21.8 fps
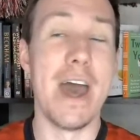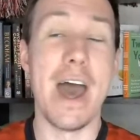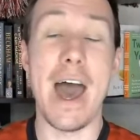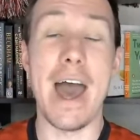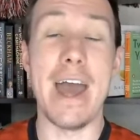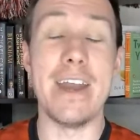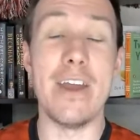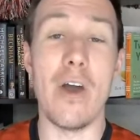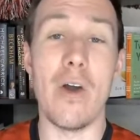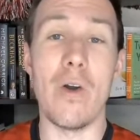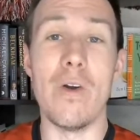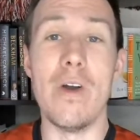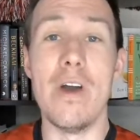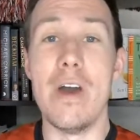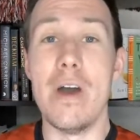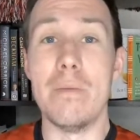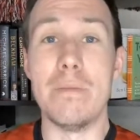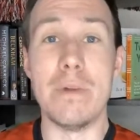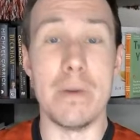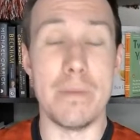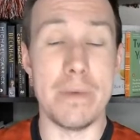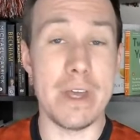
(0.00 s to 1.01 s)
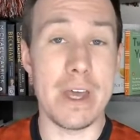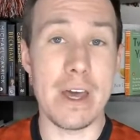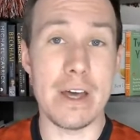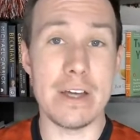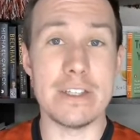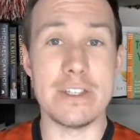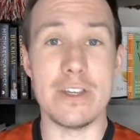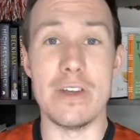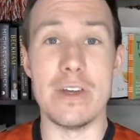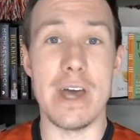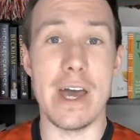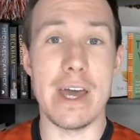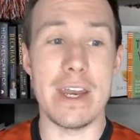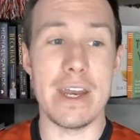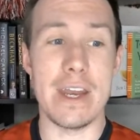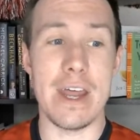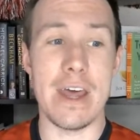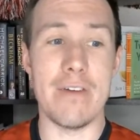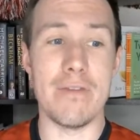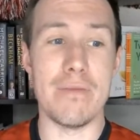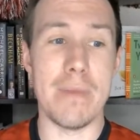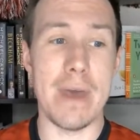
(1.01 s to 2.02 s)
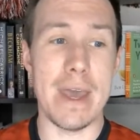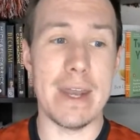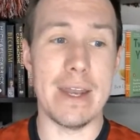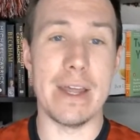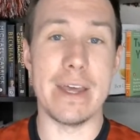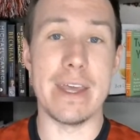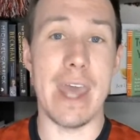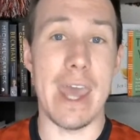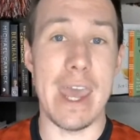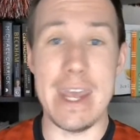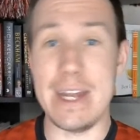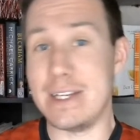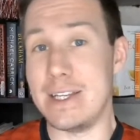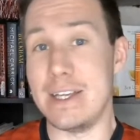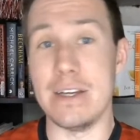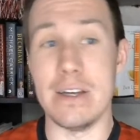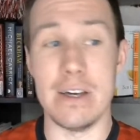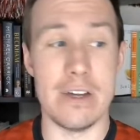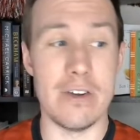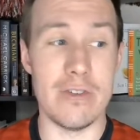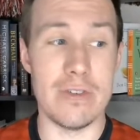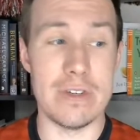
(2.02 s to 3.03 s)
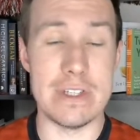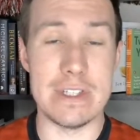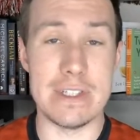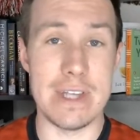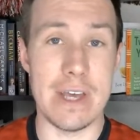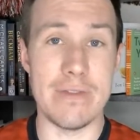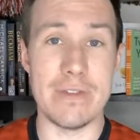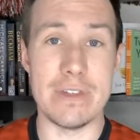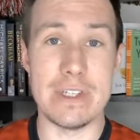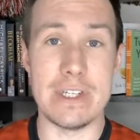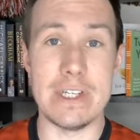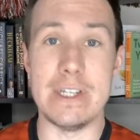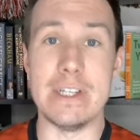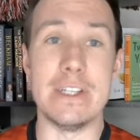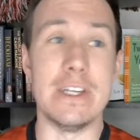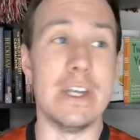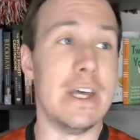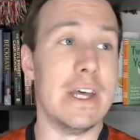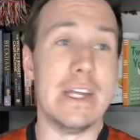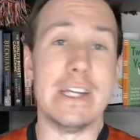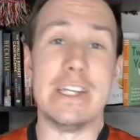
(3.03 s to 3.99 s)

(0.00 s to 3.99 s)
I know, but because United have made like 1,817